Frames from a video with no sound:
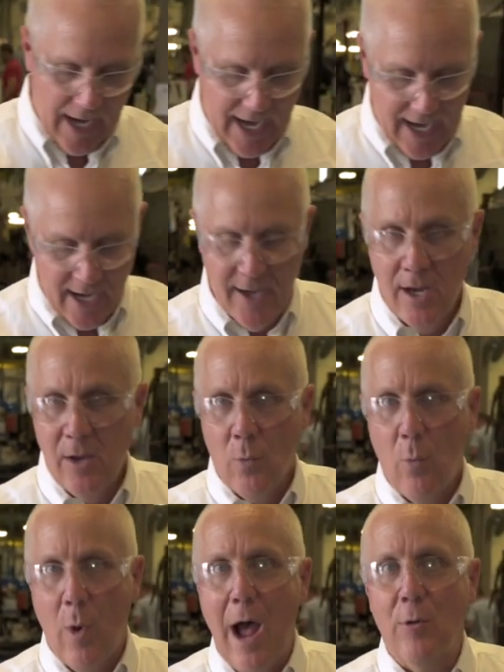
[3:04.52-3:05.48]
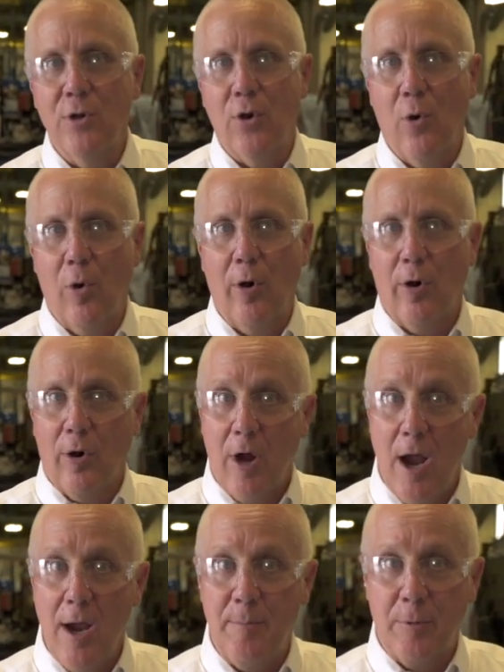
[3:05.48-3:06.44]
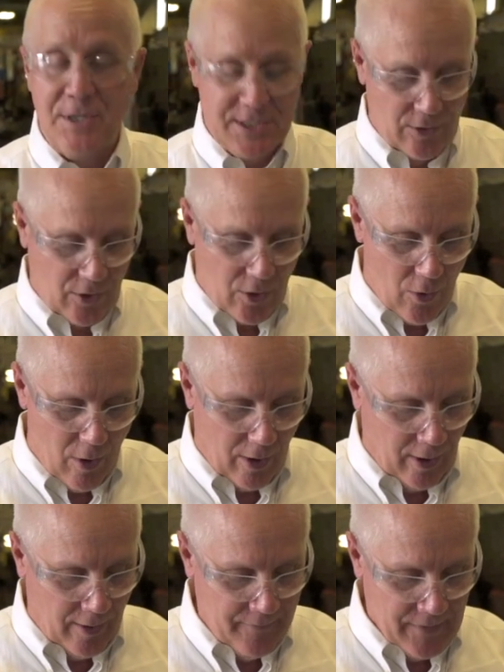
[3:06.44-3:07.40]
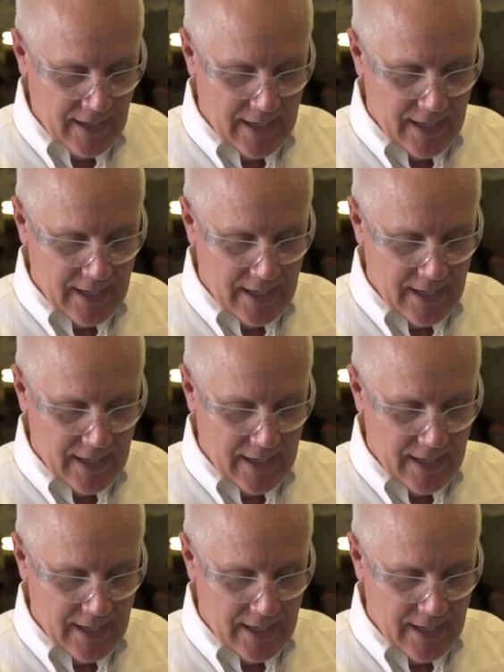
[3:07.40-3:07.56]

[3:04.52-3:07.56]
a wound core or a hypersil core,